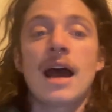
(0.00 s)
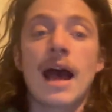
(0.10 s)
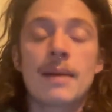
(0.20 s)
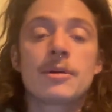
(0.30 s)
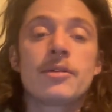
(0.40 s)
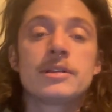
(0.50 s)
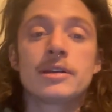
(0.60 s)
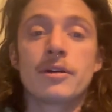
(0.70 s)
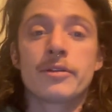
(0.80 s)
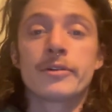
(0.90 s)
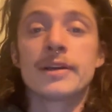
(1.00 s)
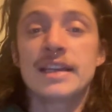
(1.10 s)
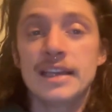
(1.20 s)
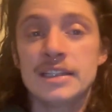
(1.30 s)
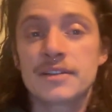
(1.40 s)
I'm going to go through
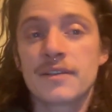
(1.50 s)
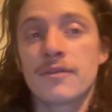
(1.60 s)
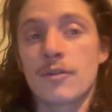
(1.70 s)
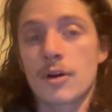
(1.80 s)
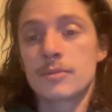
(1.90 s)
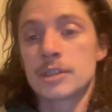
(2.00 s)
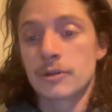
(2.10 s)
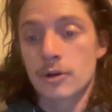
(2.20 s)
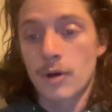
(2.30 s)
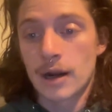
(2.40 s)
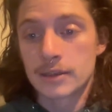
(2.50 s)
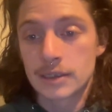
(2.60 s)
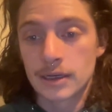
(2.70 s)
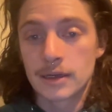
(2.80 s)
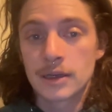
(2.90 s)
each of the forms you're required
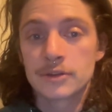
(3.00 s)
to